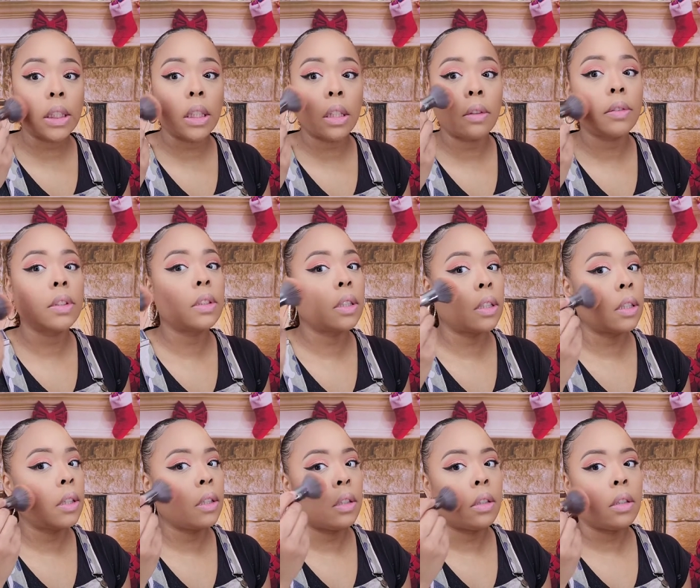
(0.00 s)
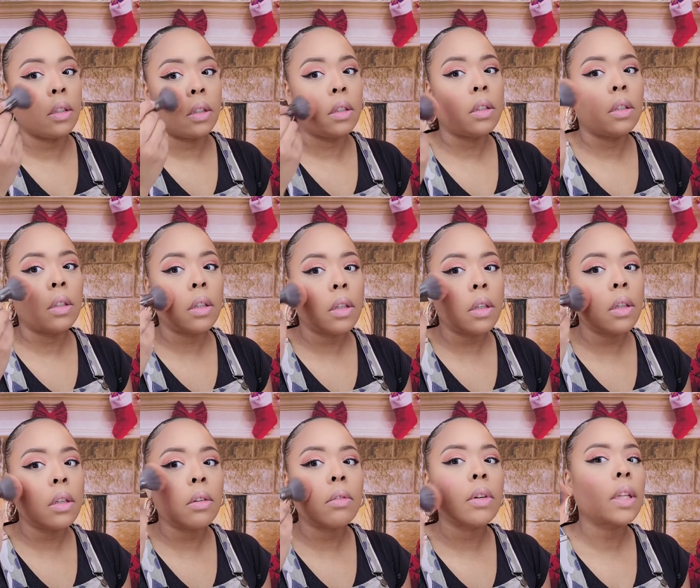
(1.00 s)
soft
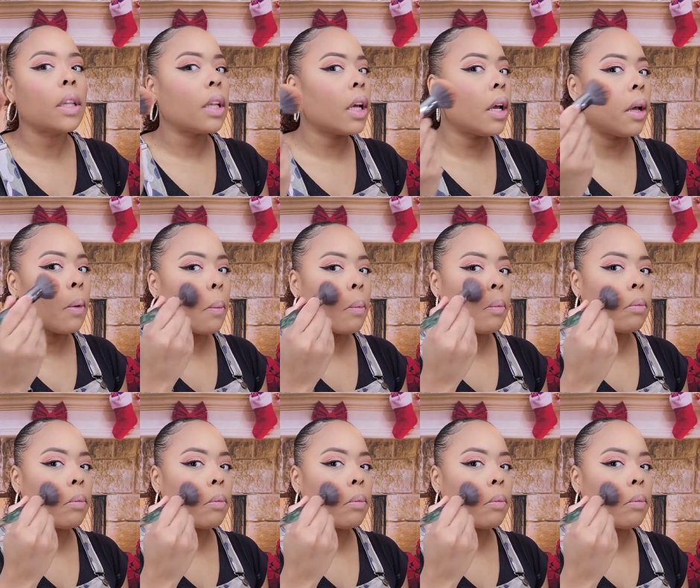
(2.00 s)
with that.